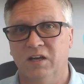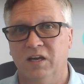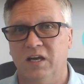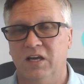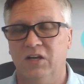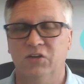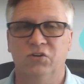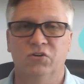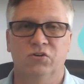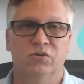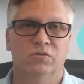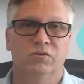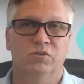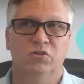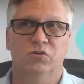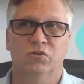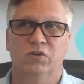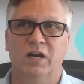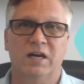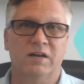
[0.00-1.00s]
and you're
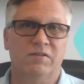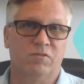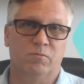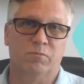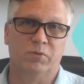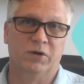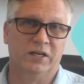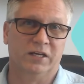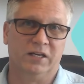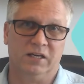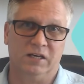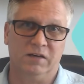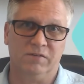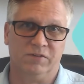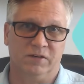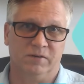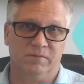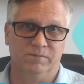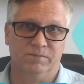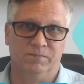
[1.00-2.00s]
you're not even breaking
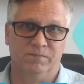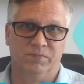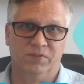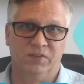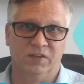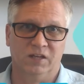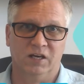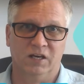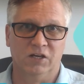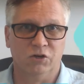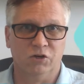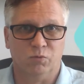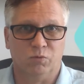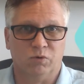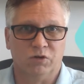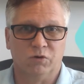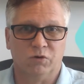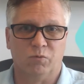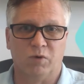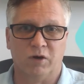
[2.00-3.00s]
even and you're
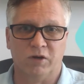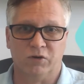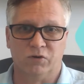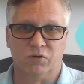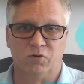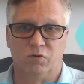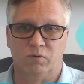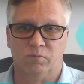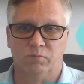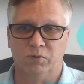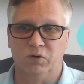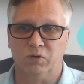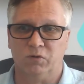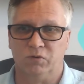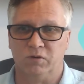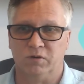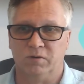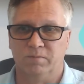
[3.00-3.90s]
wondering why you're going broke